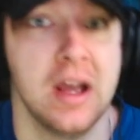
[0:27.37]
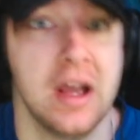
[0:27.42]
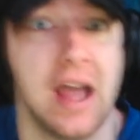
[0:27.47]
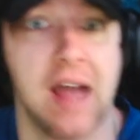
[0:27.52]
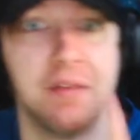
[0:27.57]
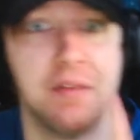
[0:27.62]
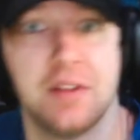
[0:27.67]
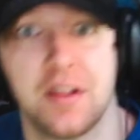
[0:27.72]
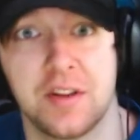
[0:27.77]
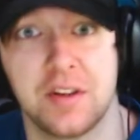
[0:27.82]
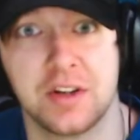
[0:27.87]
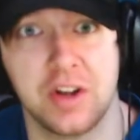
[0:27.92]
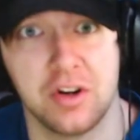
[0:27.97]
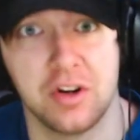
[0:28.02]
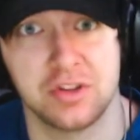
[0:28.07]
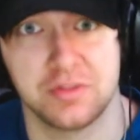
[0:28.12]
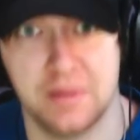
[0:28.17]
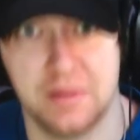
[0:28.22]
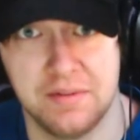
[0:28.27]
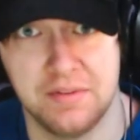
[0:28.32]
I have another
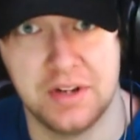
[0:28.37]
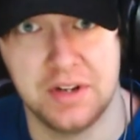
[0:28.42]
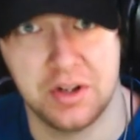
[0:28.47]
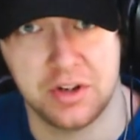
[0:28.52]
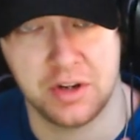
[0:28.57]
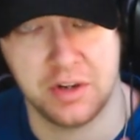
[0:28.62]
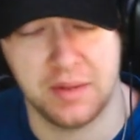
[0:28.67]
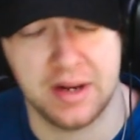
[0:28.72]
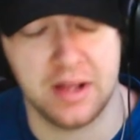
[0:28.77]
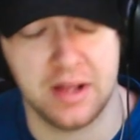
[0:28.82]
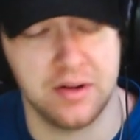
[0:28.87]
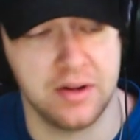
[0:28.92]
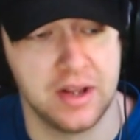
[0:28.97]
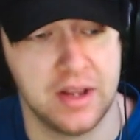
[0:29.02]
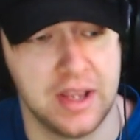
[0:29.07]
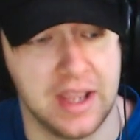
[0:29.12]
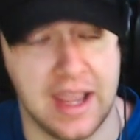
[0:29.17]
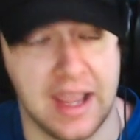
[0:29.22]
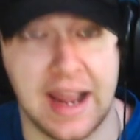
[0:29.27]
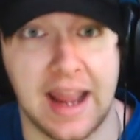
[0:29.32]
Ghostmane video coming out,
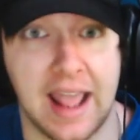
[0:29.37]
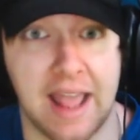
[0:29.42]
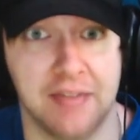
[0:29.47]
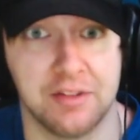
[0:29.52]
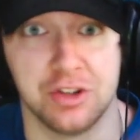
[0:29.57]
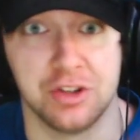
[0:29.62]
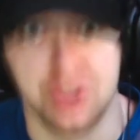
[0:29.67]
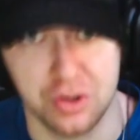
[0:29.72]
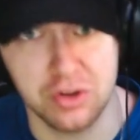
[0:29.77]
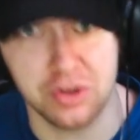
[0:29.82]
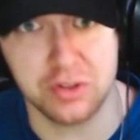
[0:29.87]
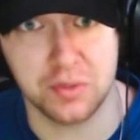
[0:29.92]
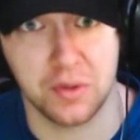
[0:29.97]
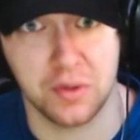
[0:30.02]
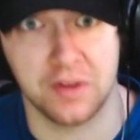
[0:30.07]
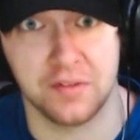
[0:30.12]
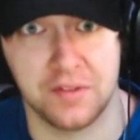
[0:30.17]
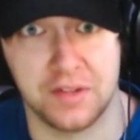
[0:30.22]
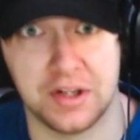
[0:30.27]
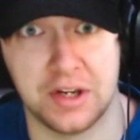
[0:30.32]
and I have a Juice
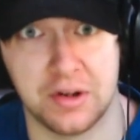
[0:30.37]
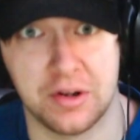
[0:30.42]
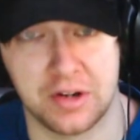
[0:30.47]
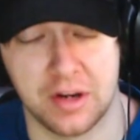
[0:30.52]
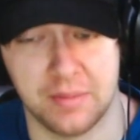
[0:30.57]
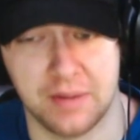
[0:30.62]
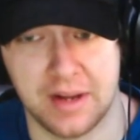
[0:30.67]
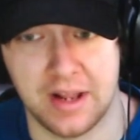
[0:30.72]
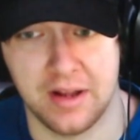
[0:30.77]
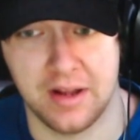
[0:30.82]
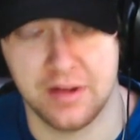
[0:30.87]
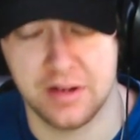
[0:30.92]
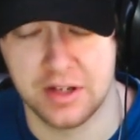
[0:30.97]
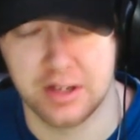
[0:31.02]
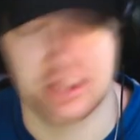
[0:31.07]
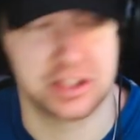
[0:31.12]
WRLD video coming out.